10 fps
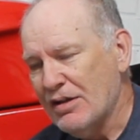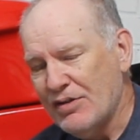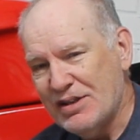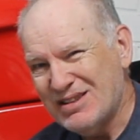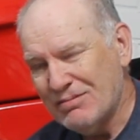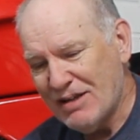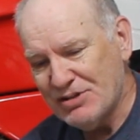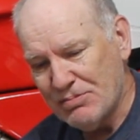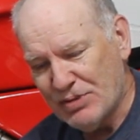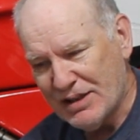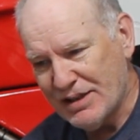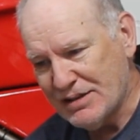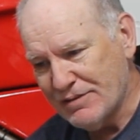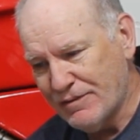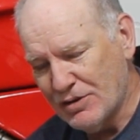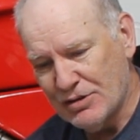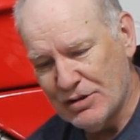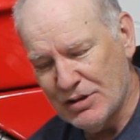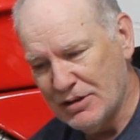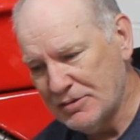this is the mounting bracket
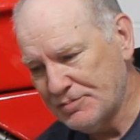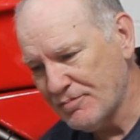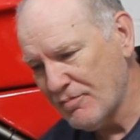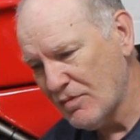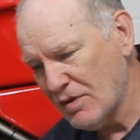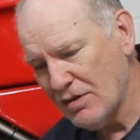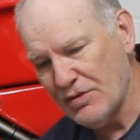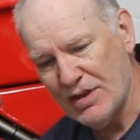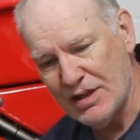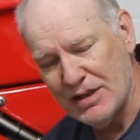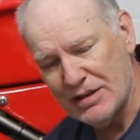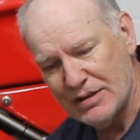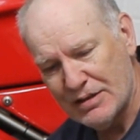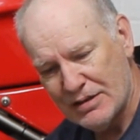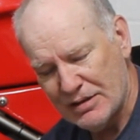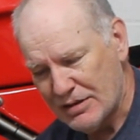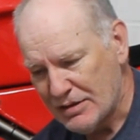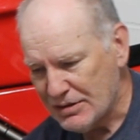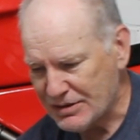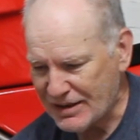for the
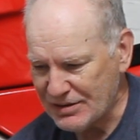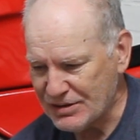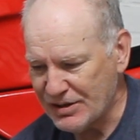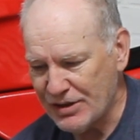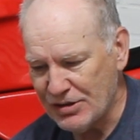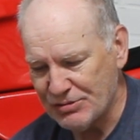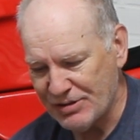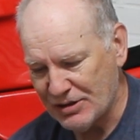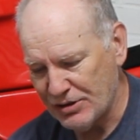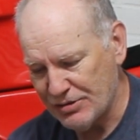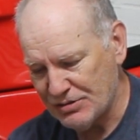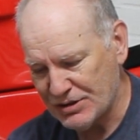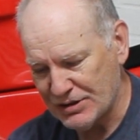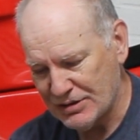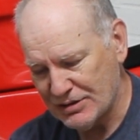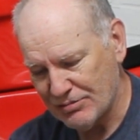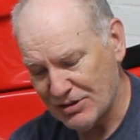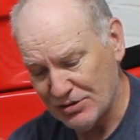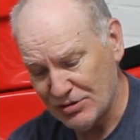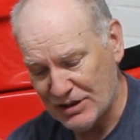silencer, and it also includes
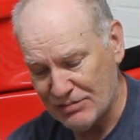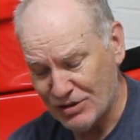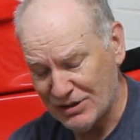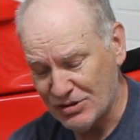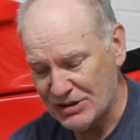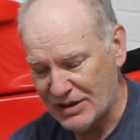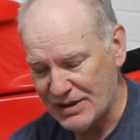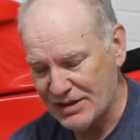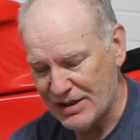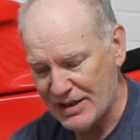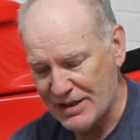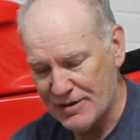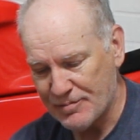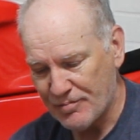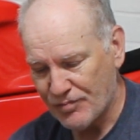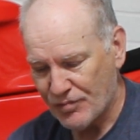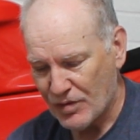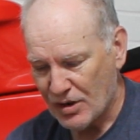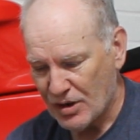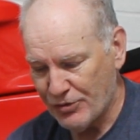what looks like a
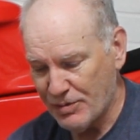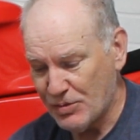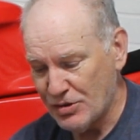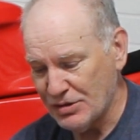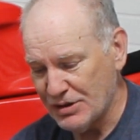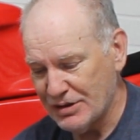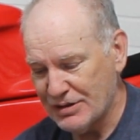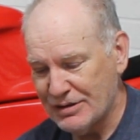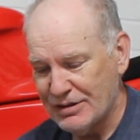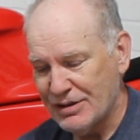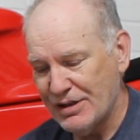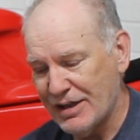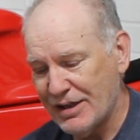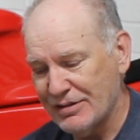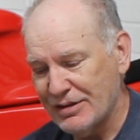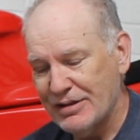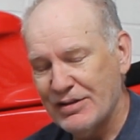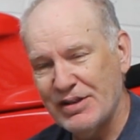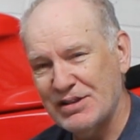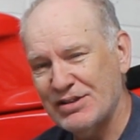rubber bung. Yeah,
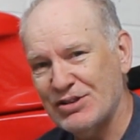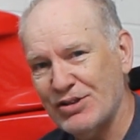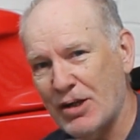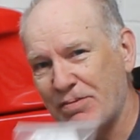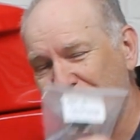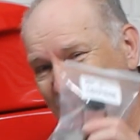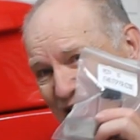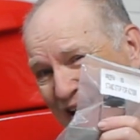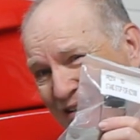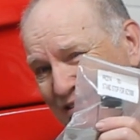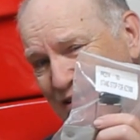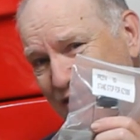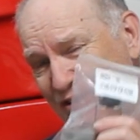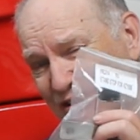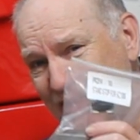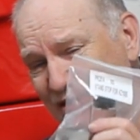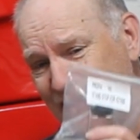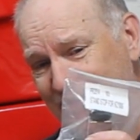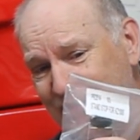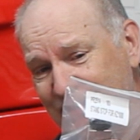this is the stop for the stand, the side
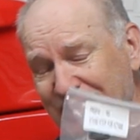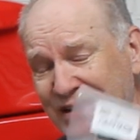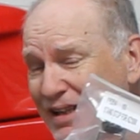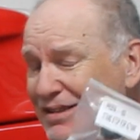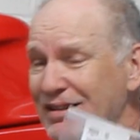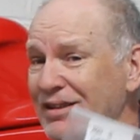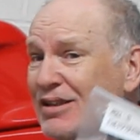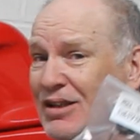stand. And again,